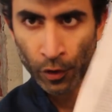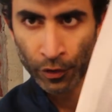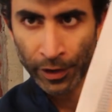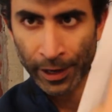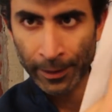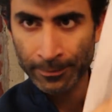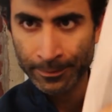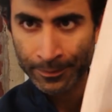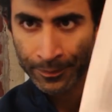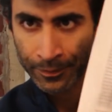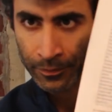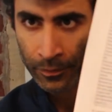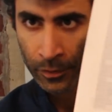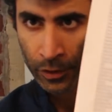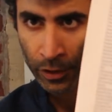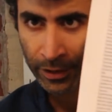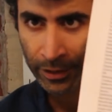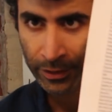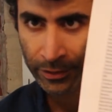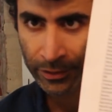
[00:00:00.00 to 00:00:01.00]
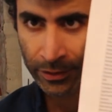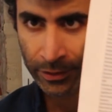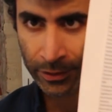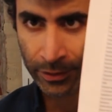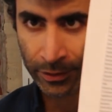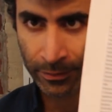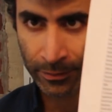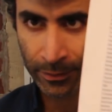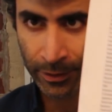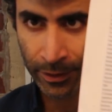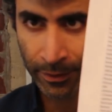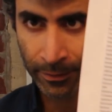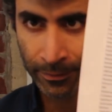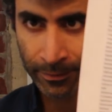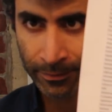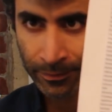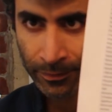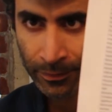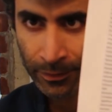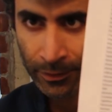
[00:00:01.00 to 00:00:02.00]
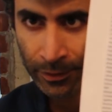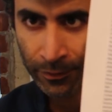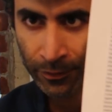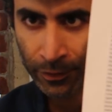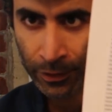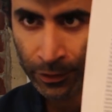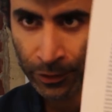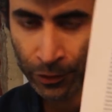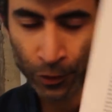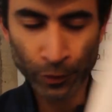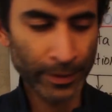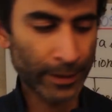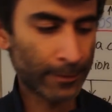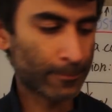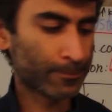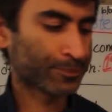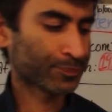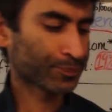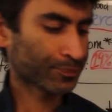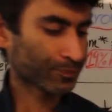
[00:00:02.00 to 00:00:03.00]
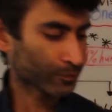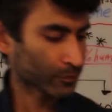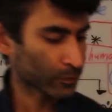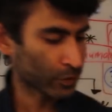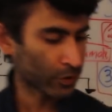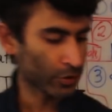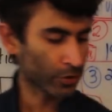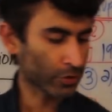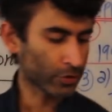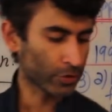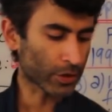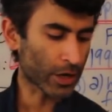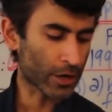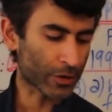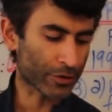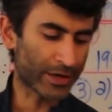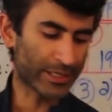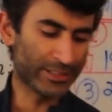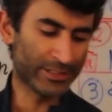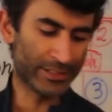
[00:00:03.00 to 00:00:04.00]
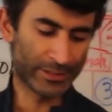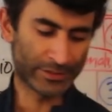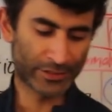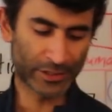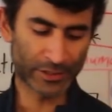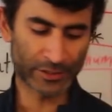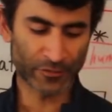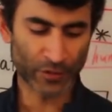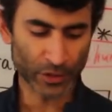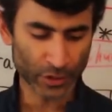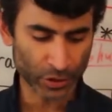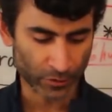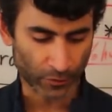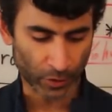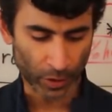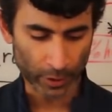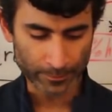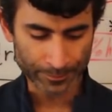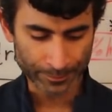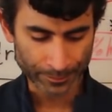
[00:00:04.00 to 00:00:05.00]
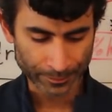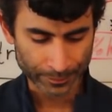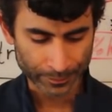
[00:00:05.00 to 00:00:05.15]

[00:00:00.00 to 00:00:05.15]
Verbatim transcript: Okay, look at this, it's here. See if you can zoom in. L look how crazy this is. First of all,